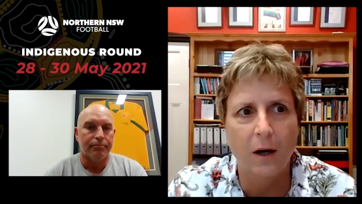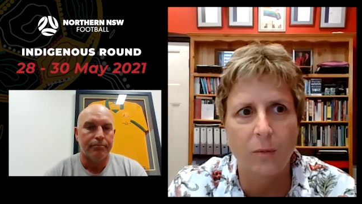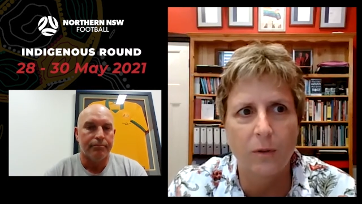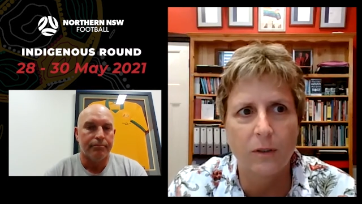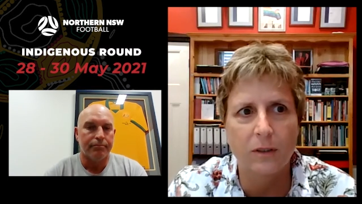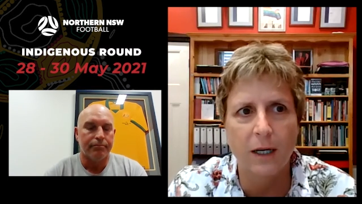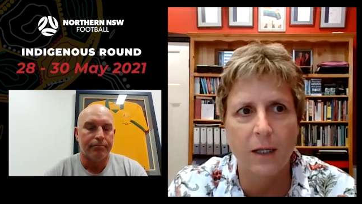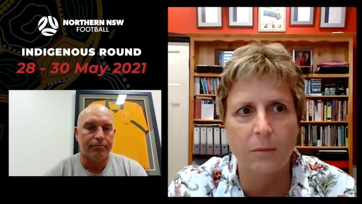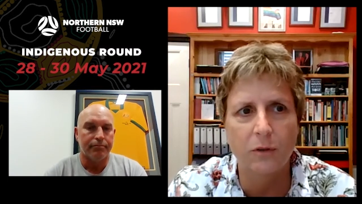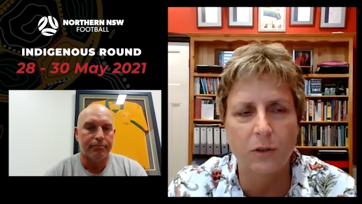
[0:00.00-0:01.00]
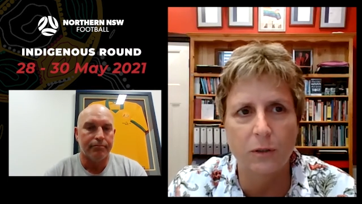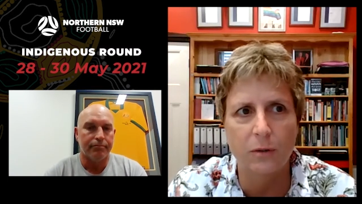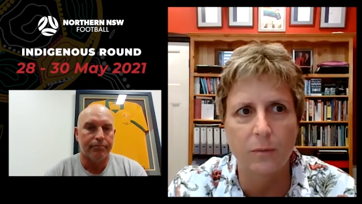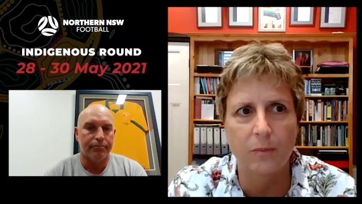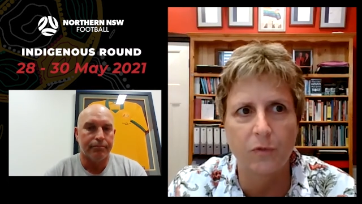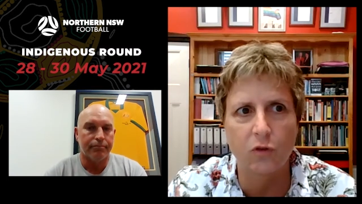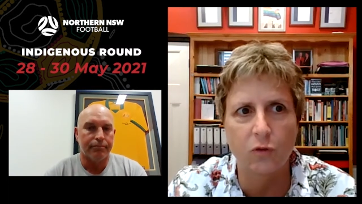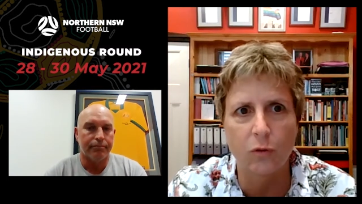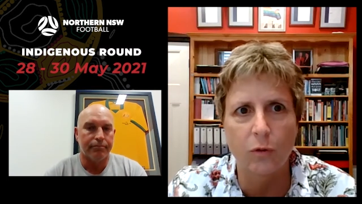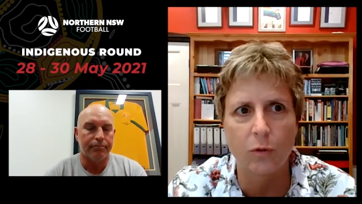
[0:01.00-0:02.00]
Speaker 1: I was able to
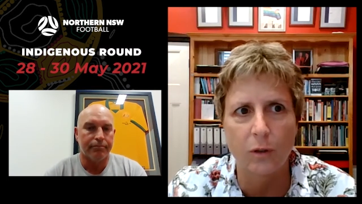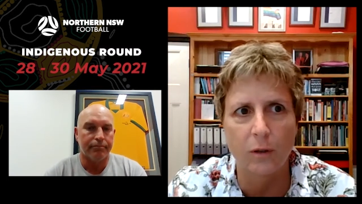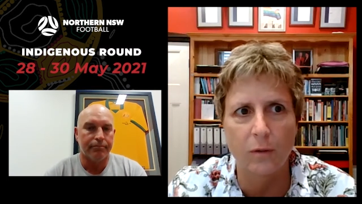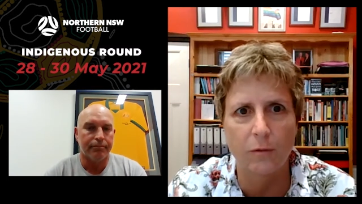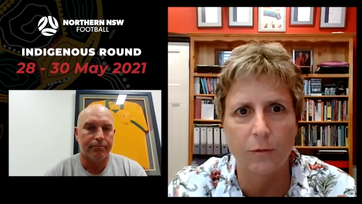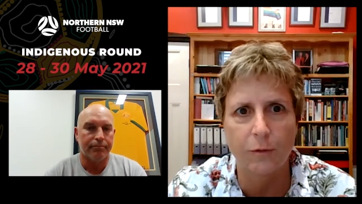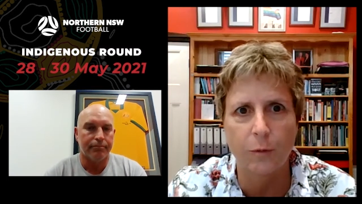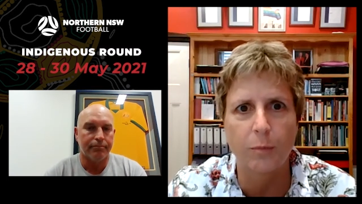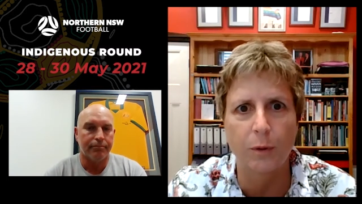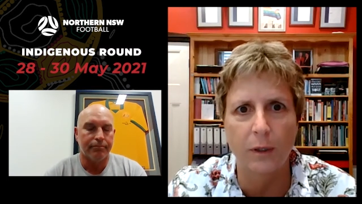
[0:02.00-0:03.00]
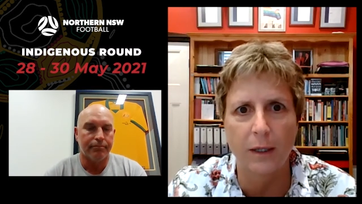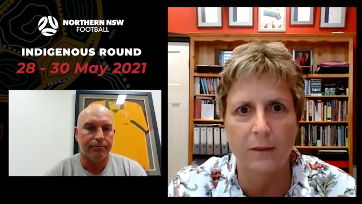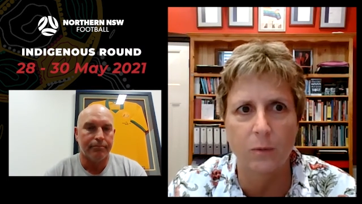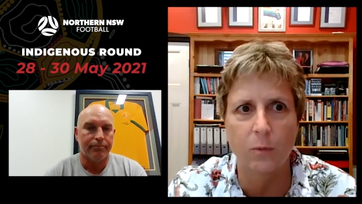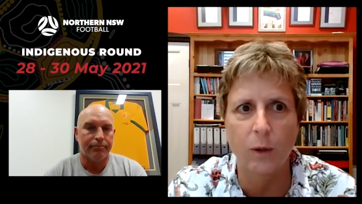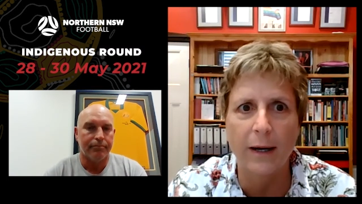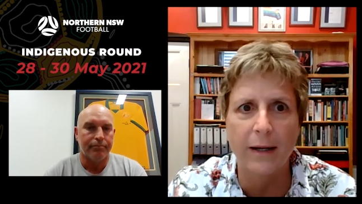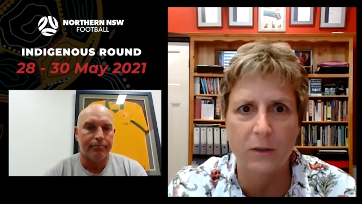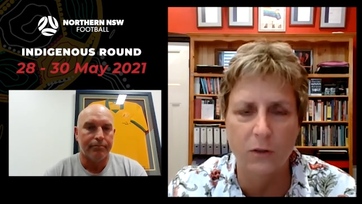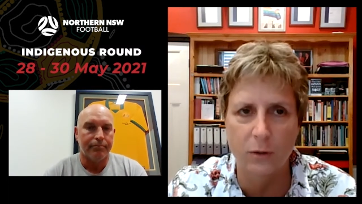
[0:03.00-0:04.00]
draw on football as a
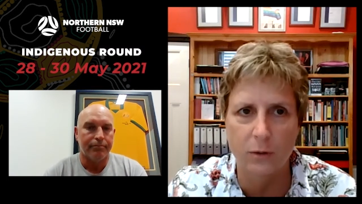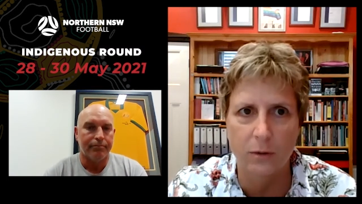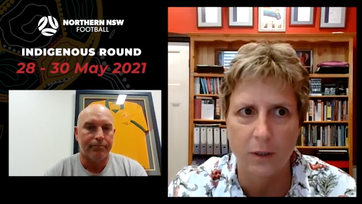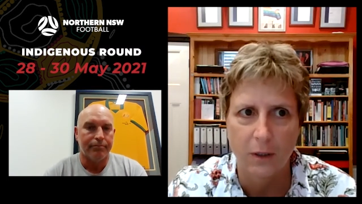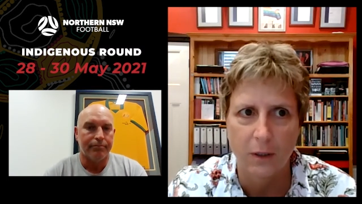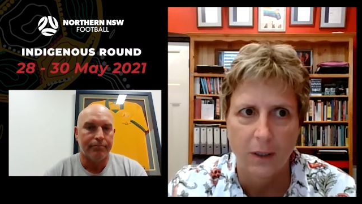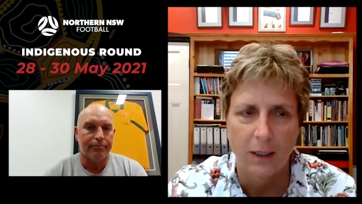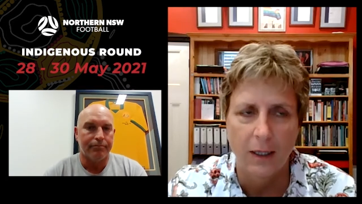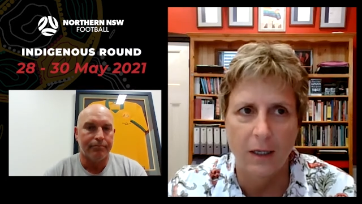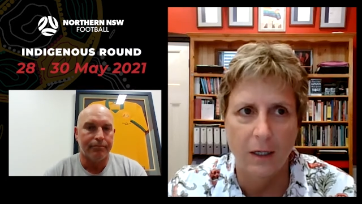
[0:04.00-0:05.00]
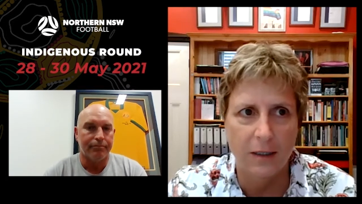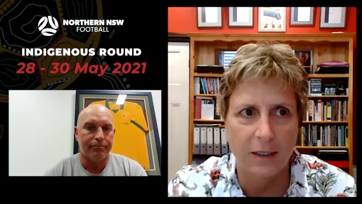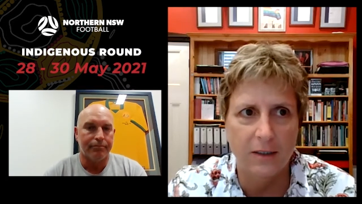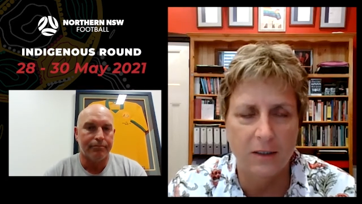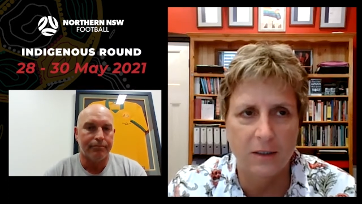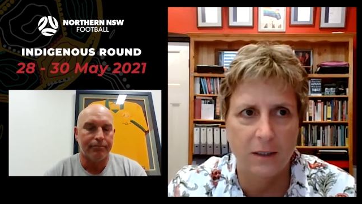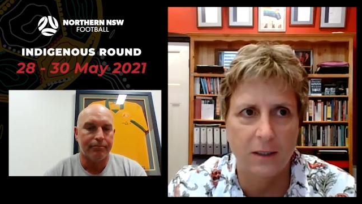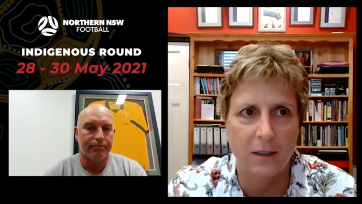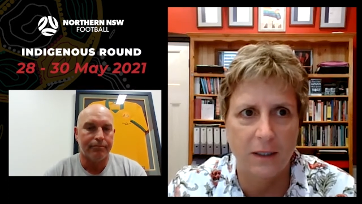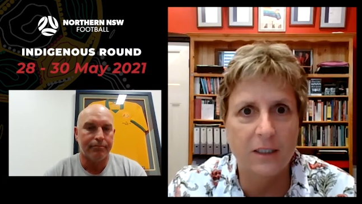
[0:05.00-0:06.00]
way to uh, I guess,
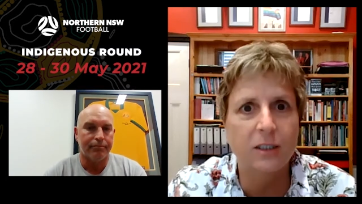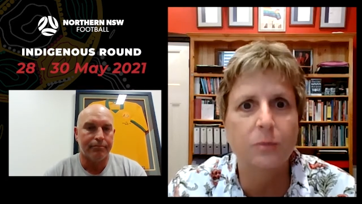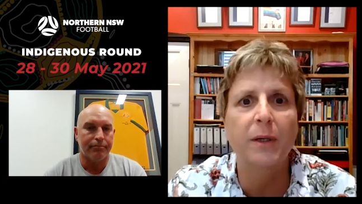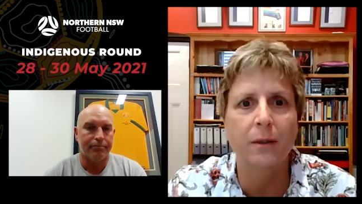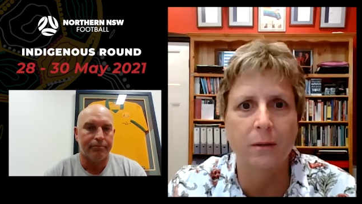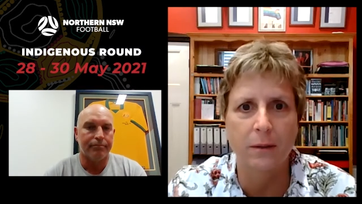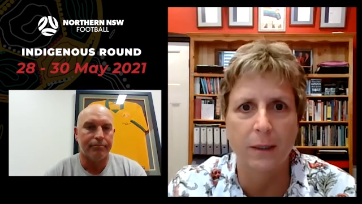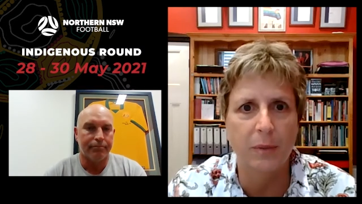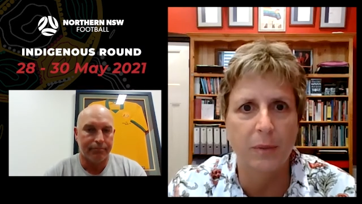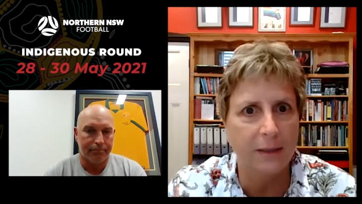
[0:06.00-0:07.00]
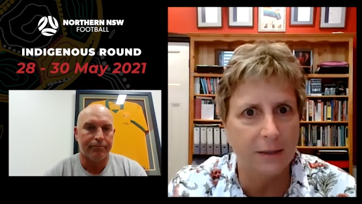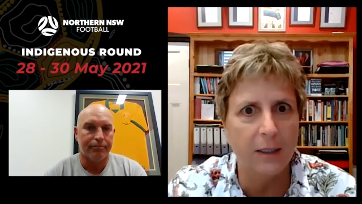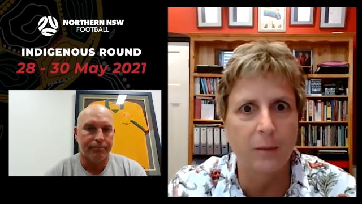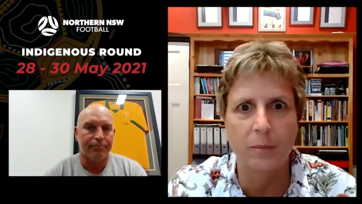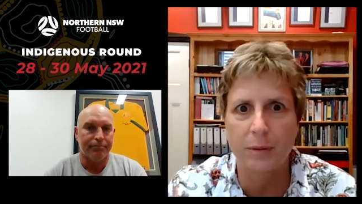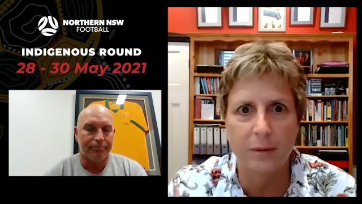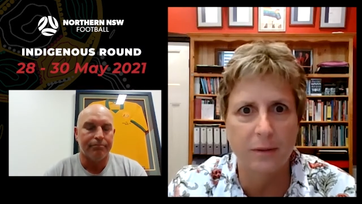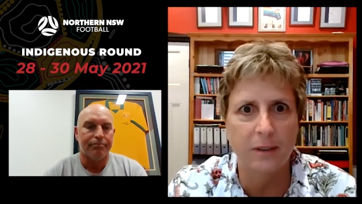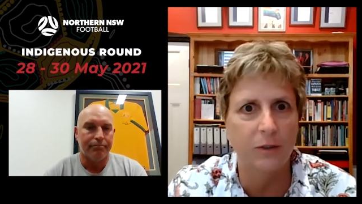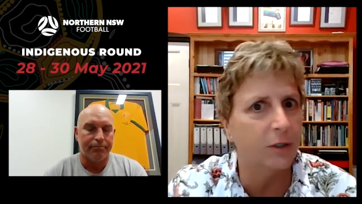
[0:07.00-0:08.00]
uh, expel that pent up
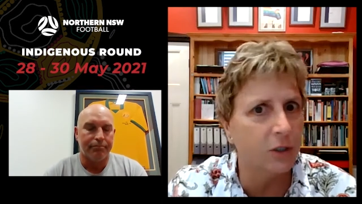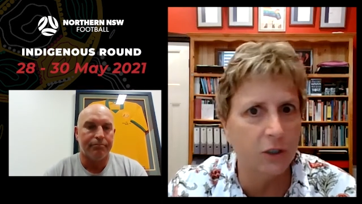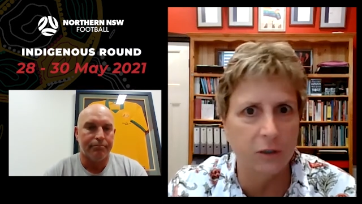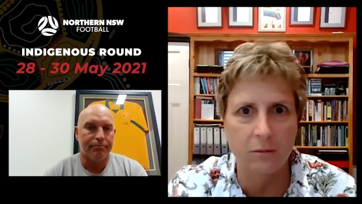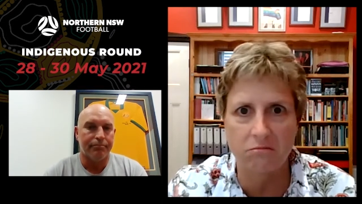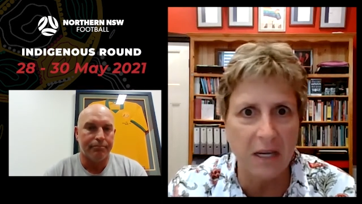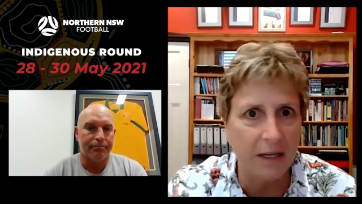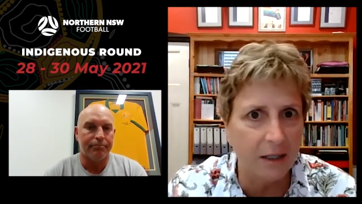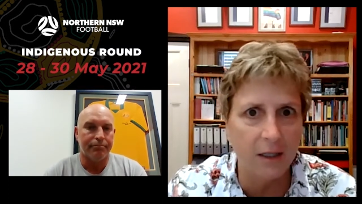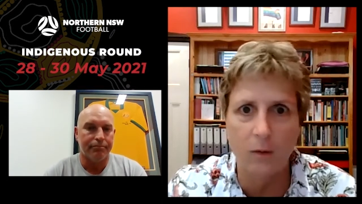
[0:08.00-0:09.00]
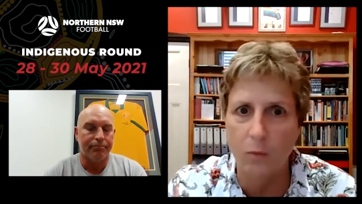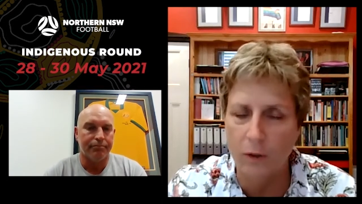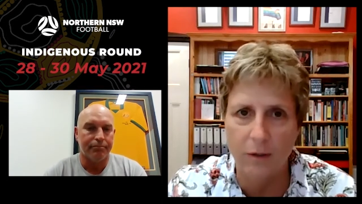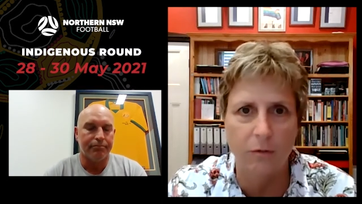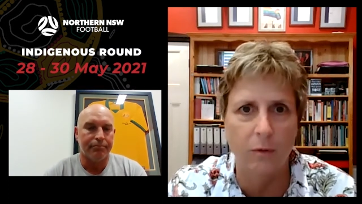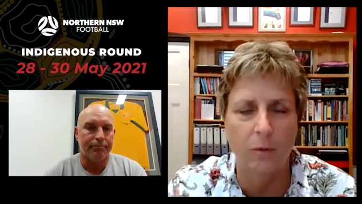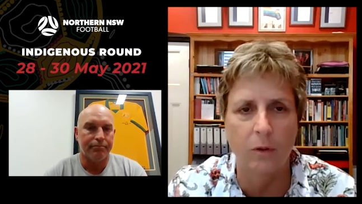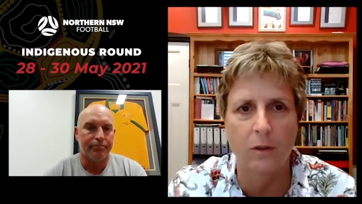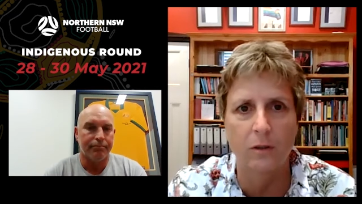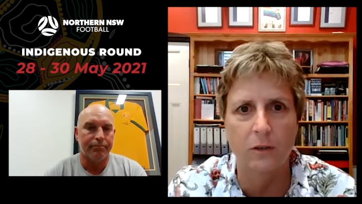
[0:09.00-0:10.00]
aggression, anger, whatever it
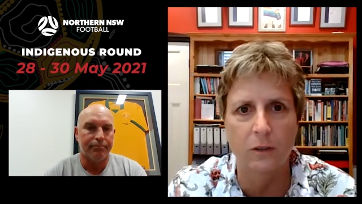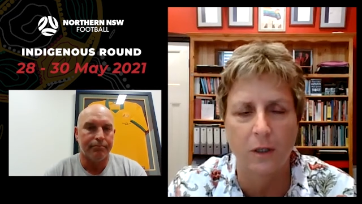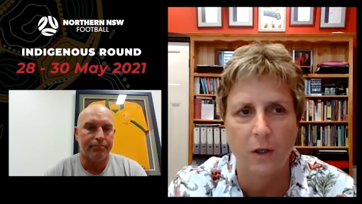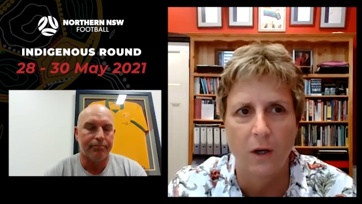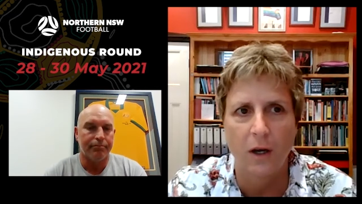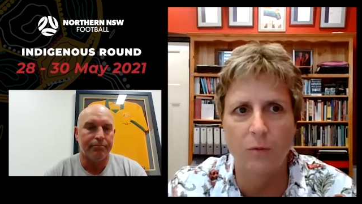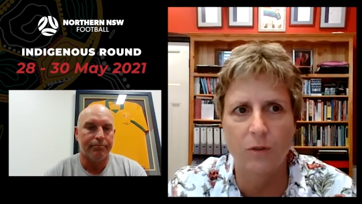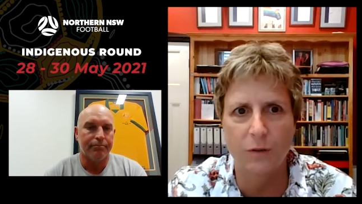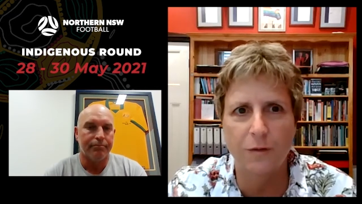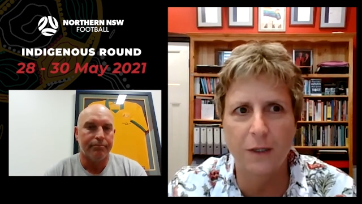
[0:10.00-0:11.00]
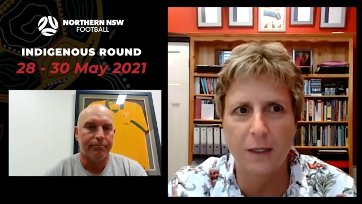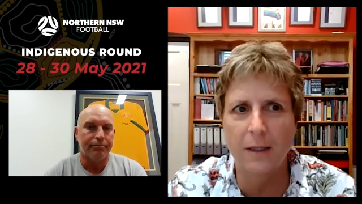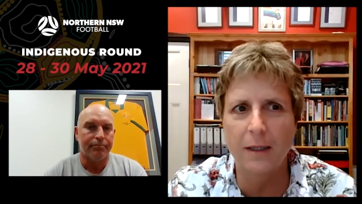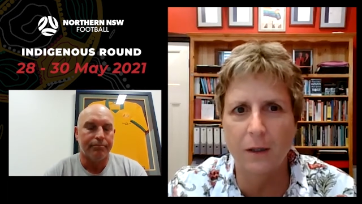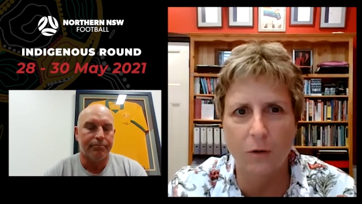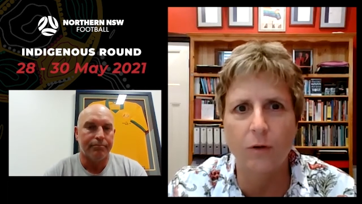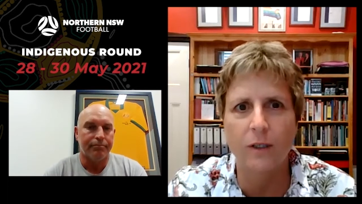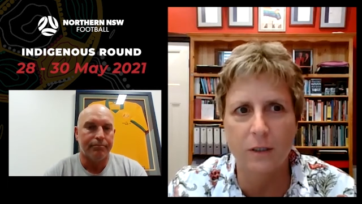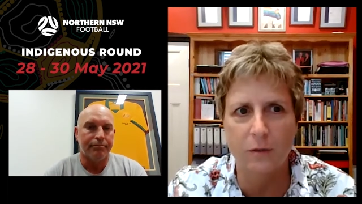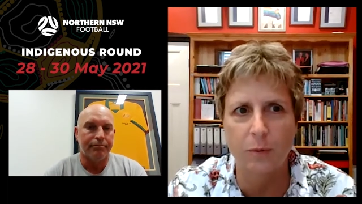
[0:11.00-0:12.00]
was. I was a fairly
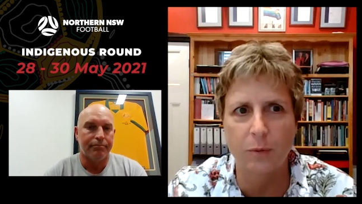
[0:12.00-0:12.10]
aggressive